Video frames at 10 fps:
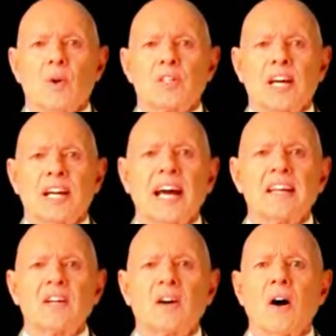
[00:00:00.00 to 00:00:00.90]
which I
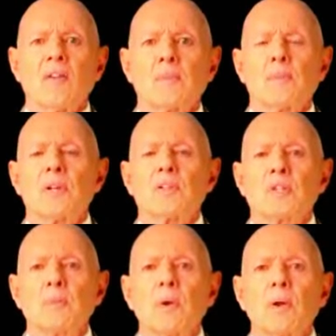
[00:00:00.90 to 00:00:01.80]
like to call the
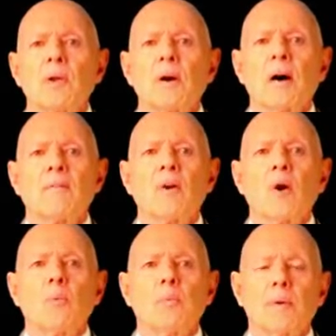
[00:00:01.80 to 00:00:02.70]
principle of
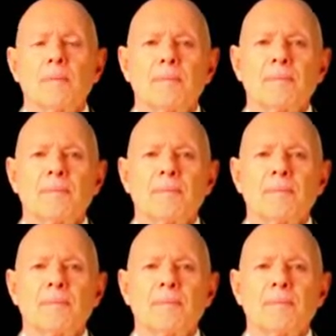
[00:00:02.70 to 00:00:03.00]
hope.